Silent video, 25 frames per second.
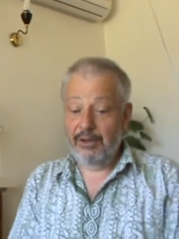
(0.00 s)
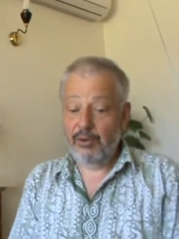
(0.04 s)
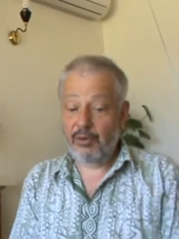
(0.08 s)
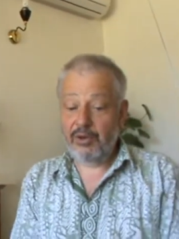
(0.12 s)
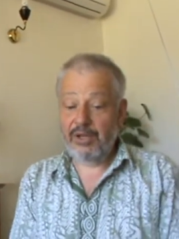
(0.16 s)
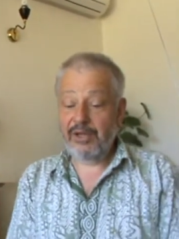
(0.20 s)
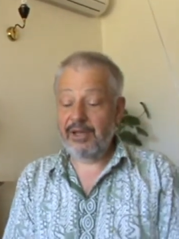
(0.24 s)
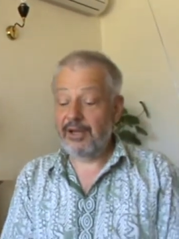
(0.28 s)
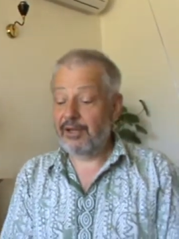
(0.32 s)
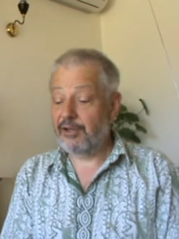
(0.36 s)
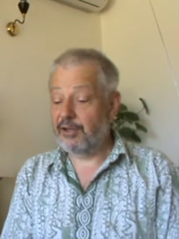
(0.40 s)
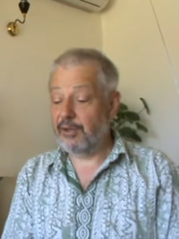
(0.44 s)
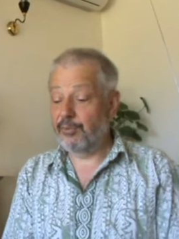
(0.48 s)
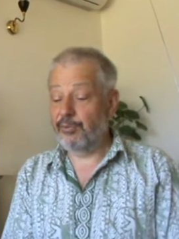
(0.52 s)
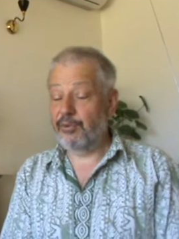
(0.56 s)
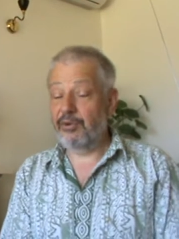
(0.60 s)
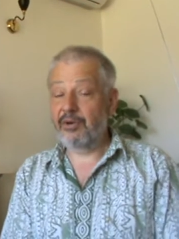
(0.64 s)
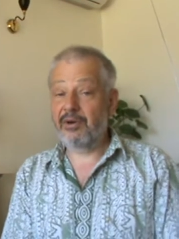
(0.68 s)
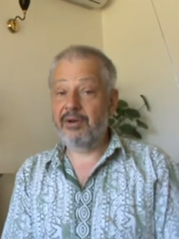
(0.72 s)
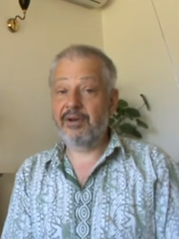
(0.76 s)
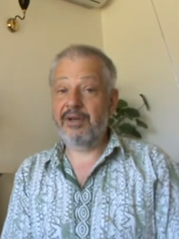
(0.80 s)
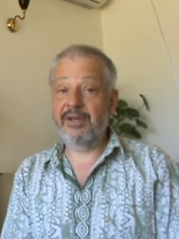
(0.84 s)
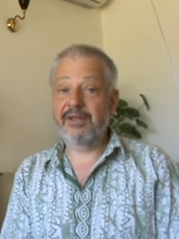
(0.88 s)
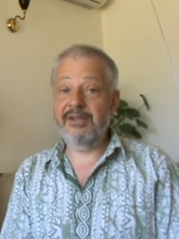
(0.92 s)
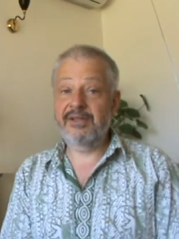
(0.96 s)
looking at your
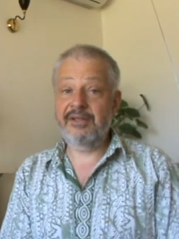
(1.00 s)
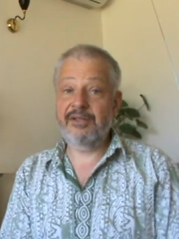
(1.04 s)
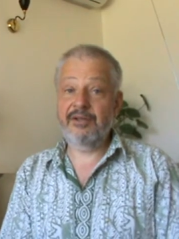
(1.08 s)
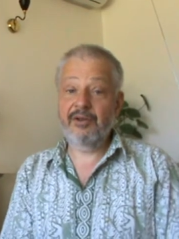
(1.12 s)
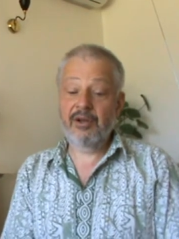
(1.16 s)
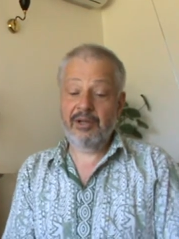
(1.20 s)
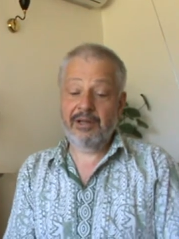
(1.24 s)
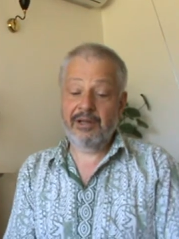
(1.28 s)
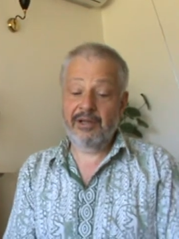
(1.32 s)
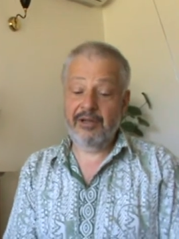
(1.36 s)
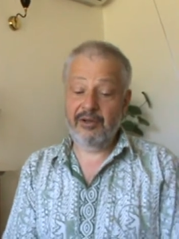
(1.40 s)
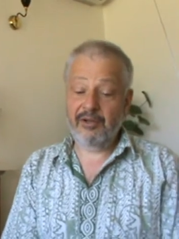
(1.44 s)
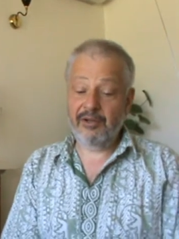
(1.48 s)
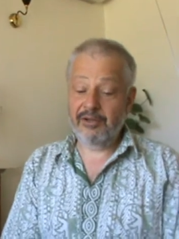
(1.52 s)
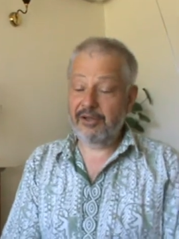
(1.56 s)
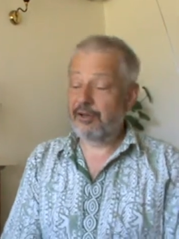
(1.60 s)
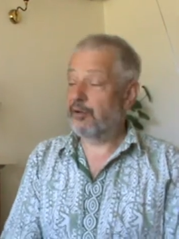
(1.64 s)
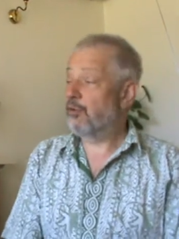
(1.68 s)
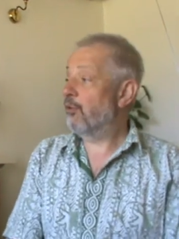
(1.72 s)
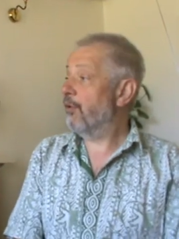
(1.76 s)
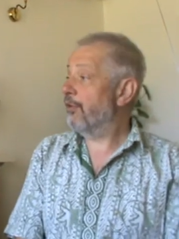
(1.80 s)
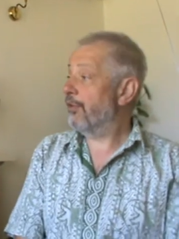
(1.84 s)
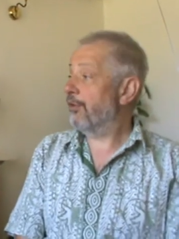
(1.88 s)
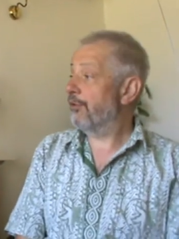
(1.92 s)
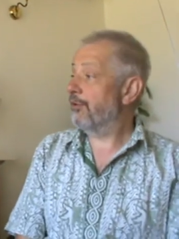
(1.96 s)
book, it's certainly not an
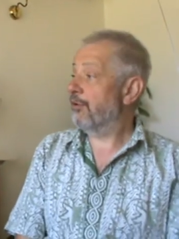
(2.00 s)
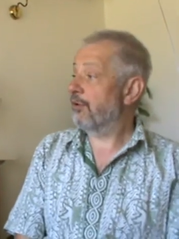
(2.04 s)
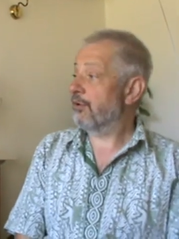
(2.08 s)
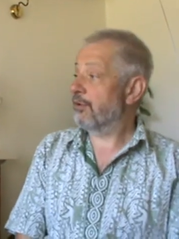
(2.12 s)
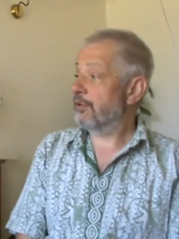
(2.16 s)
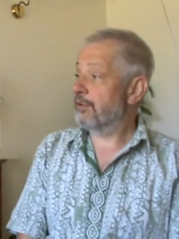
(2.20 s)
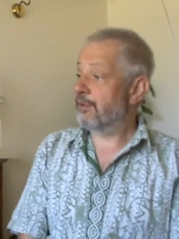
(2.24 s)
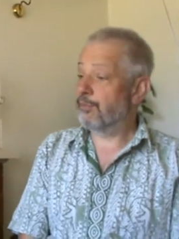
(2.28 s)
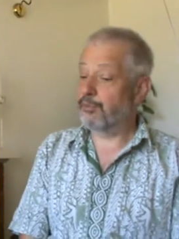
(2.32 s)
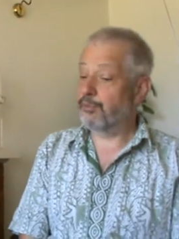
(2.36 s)
orthodox